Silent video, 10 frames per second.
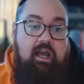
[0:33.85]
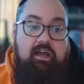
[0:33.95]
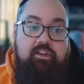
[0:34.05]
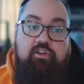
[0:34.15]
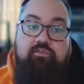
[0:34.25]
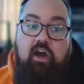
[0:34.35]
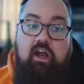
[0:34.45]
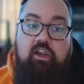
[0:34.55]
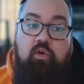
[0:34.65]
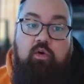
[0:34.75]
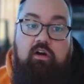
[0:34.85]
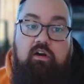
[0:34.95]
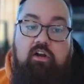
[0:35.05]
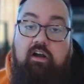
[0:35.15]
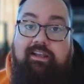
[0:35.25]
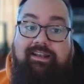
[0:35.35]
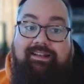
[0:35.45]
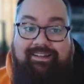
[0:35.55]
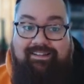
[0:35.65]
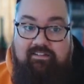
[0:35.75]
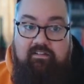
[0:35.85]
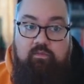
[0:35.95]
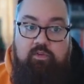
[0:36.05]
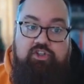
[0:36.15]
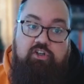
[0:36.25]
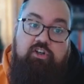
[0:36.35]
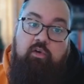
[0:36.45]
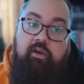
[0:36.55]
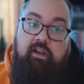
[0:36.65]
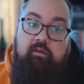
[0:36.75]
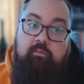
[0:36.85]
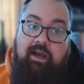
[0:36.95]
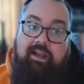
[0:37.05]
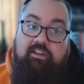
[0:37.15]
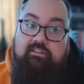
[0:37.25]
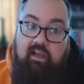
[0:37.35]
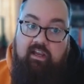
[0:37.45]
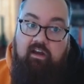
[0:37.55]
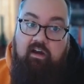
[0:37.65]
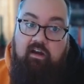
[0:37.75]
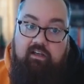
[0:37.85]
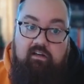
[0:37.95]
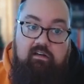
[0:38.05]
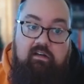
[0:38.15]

Then you've got your content lists, which are denoted by this icon here.